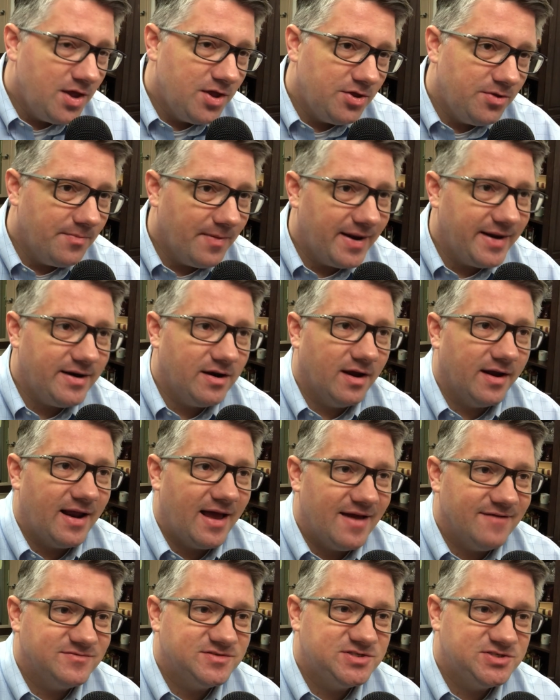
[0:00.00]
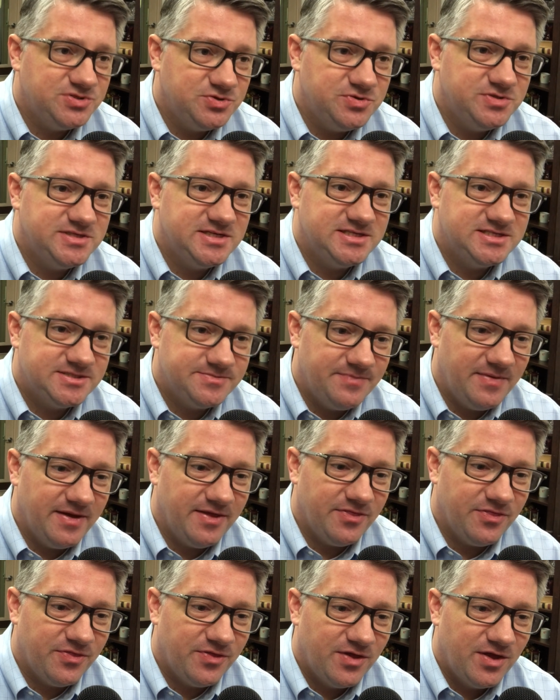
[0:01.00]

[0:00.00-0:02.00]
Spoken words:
you might not have Susie Smith,